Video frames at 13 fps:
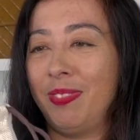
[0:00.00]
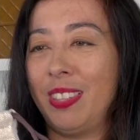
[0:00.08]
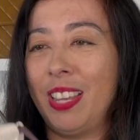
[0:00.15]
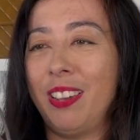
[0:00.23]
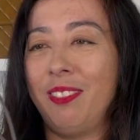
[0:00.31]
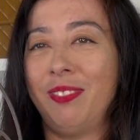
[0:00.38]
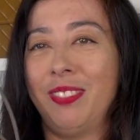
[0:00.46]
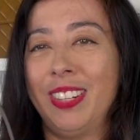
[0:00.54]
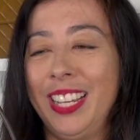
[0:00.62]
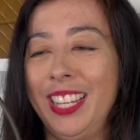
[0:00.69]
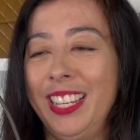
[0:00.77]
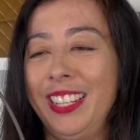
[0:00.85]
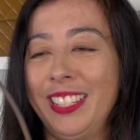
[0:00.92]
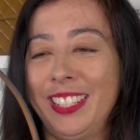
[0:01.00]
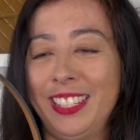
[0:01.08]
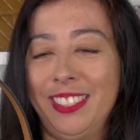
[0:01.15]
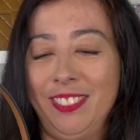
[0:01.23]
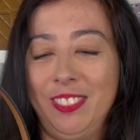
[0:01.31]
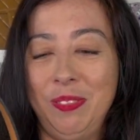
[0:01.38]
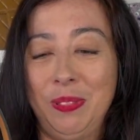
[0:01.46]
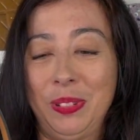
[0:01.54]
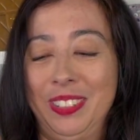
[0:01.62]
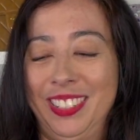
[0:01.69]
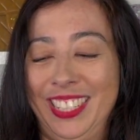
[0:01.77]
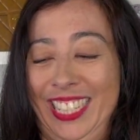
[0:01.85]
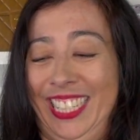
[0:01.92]
All
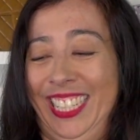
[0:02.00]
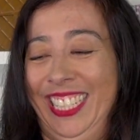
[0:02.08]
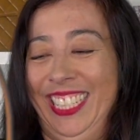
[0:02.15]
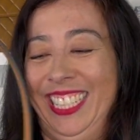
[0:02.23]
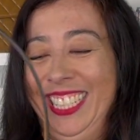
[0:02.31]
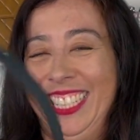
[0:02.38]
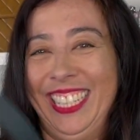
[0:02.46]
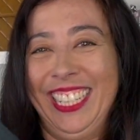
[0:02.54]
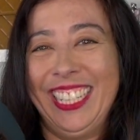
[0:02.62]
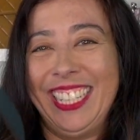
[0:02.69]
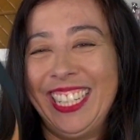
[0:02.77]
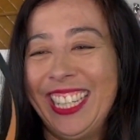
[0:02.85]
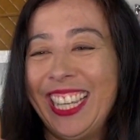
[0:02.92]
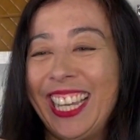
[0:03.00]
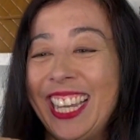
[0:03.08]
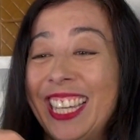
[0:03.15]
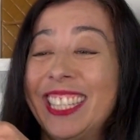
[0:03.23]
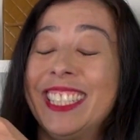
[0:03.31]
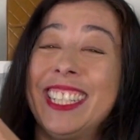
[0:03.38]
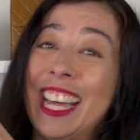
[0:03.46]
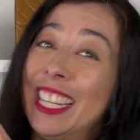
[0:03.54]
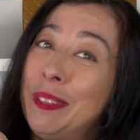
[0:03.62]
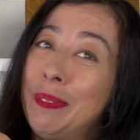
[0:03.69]
right. It's a Kelly